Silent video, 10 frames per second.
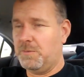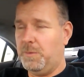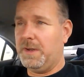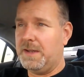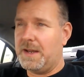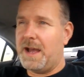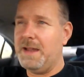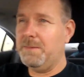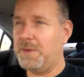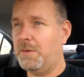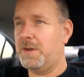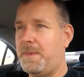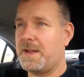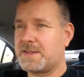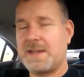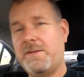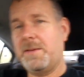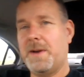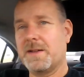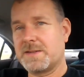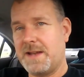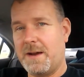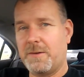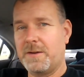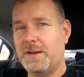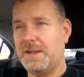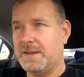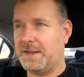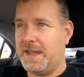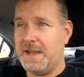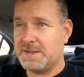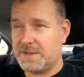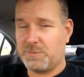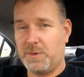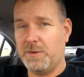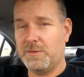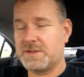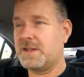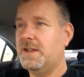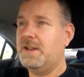when I am going about 70 miles an hour in the Kansas roads,